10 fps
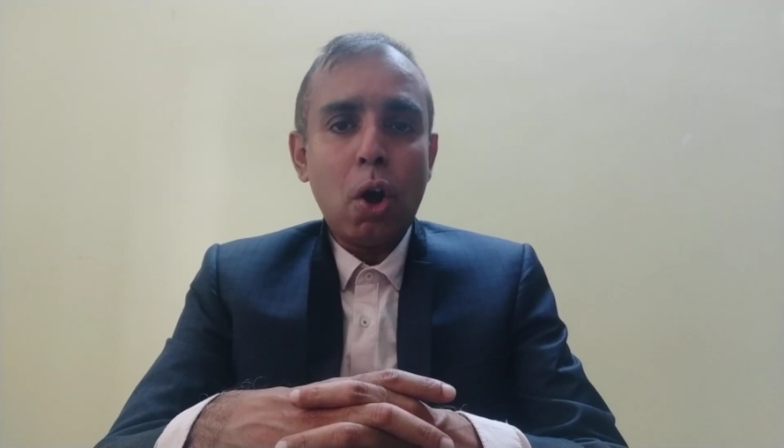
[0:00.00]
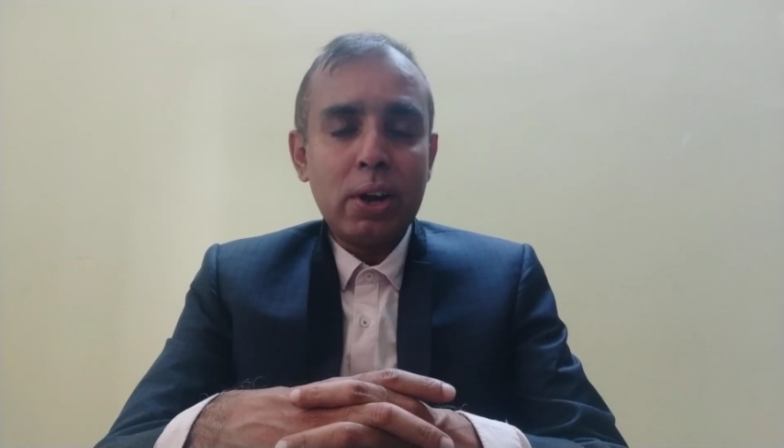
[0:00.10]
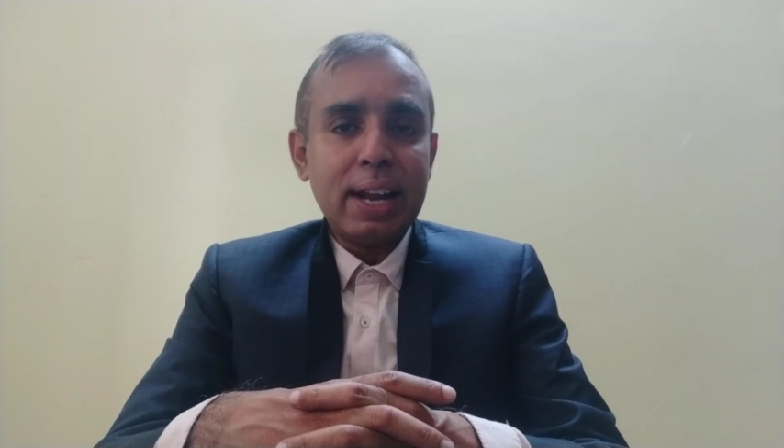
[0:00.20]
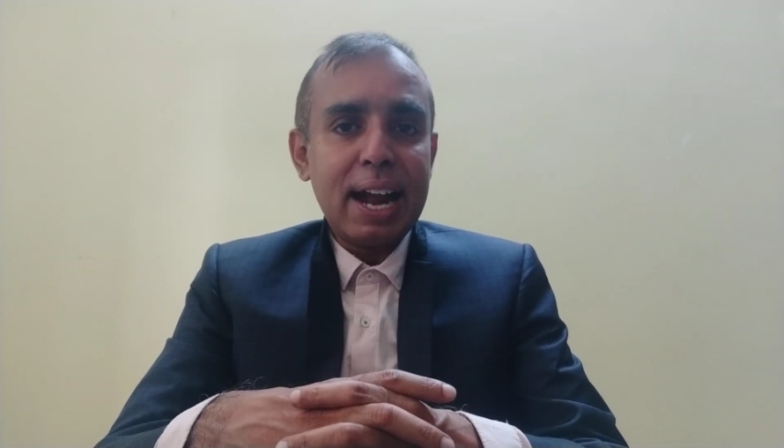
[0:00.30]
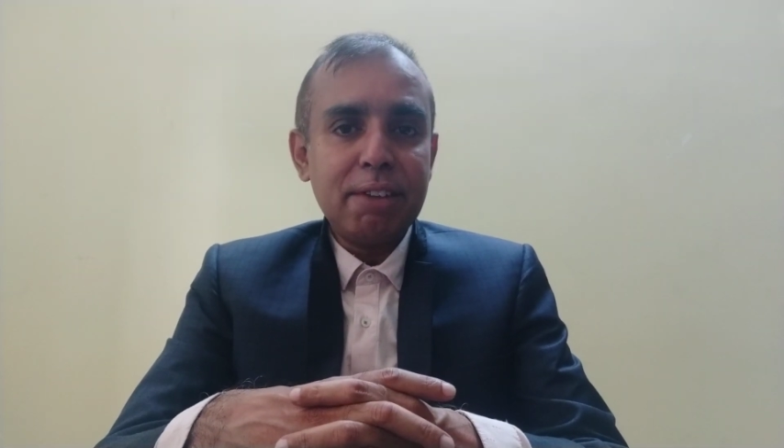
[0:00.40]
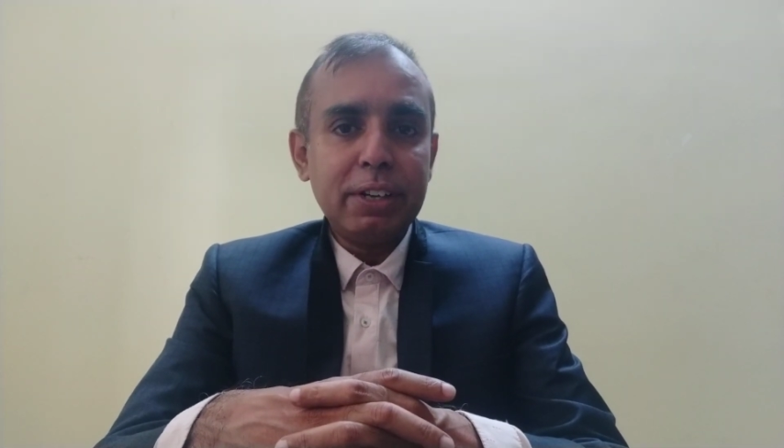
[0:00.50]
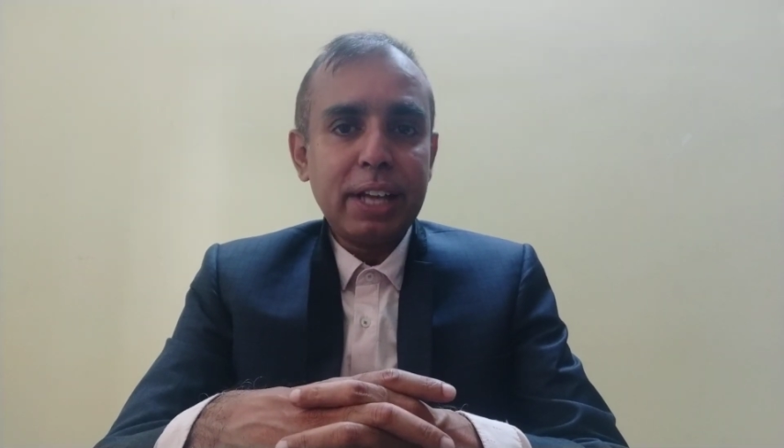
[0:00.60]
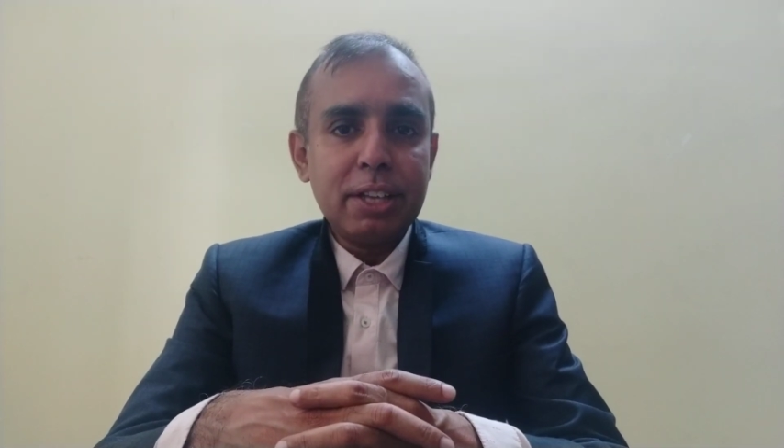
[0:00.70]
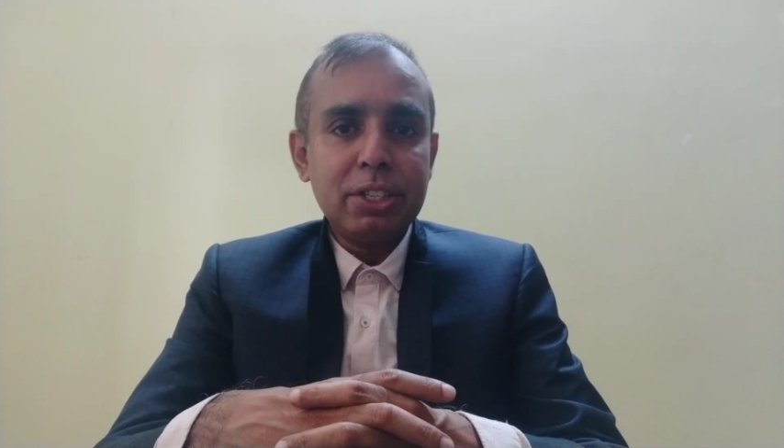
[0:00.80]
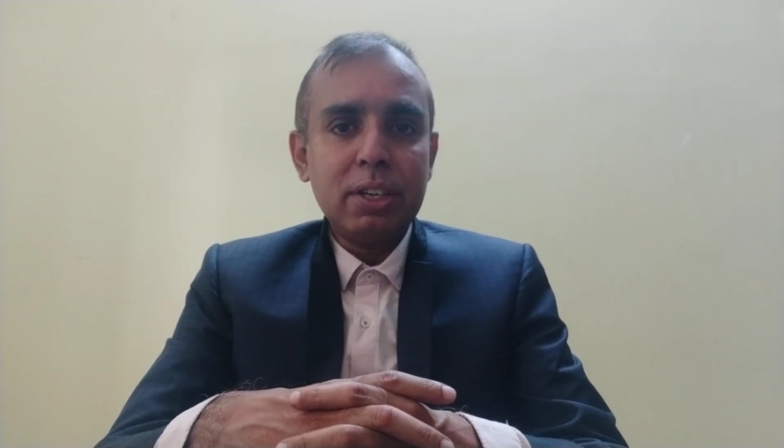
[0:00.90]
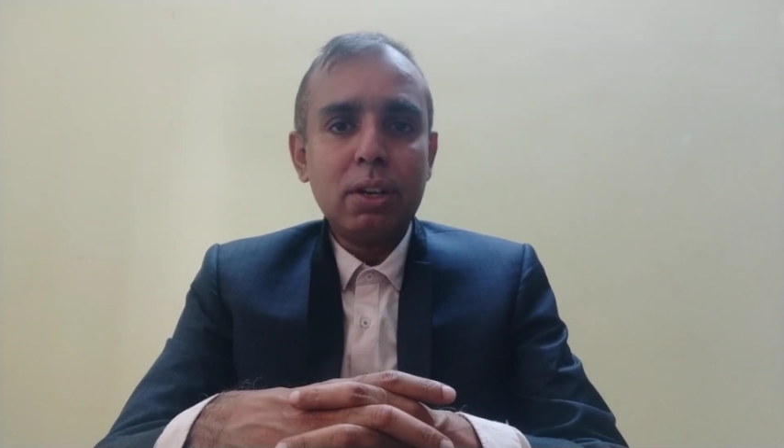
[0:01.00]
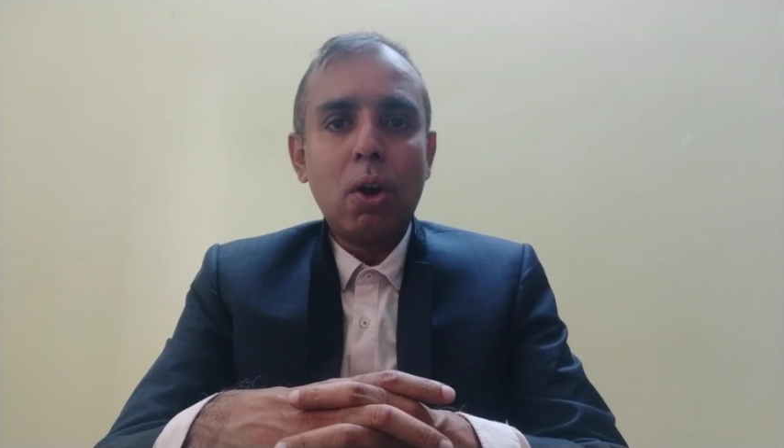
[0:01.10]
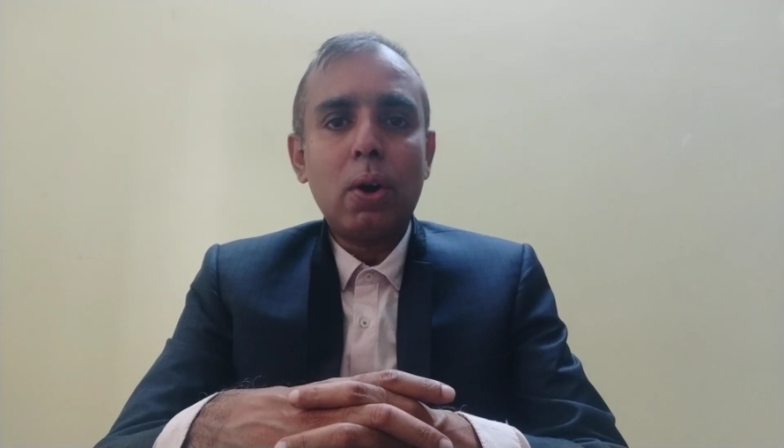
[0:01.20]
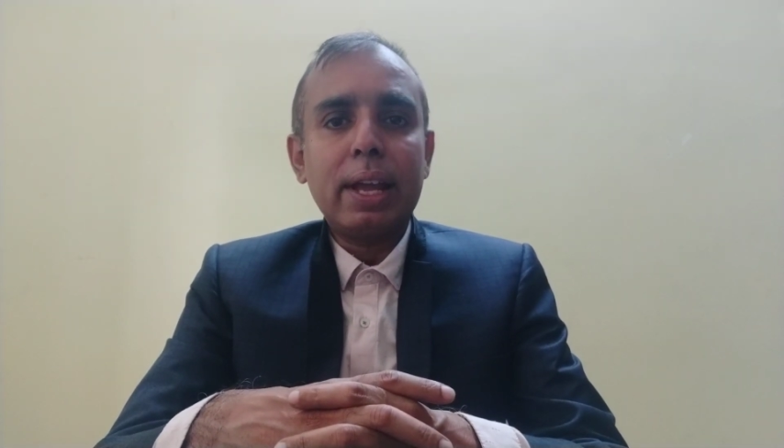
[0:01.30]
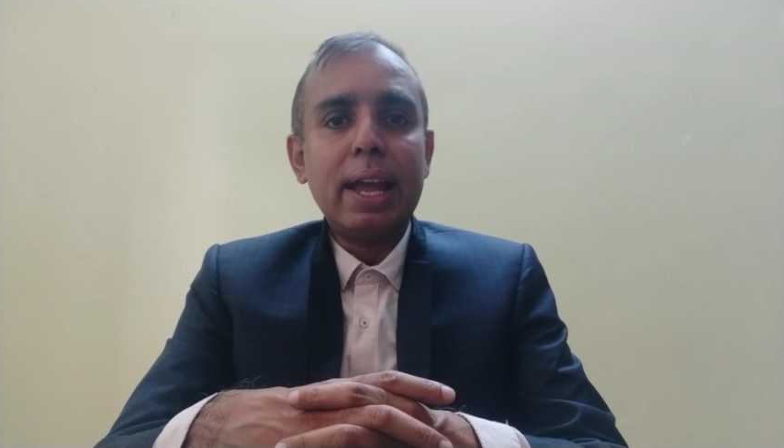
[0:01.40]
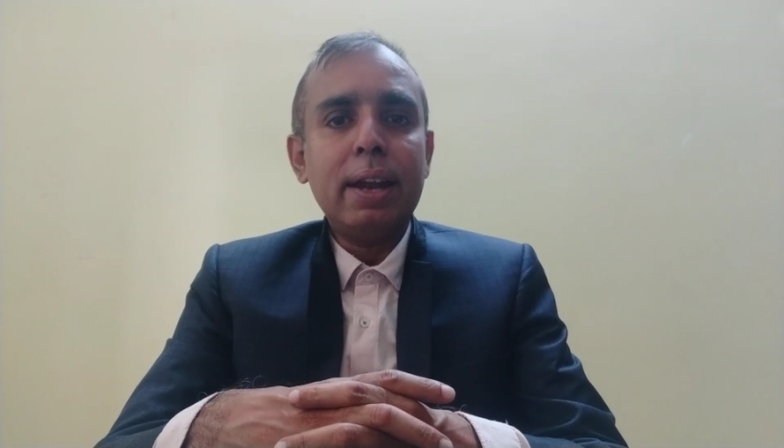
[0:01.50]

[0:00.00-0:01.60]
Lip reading: on advertising or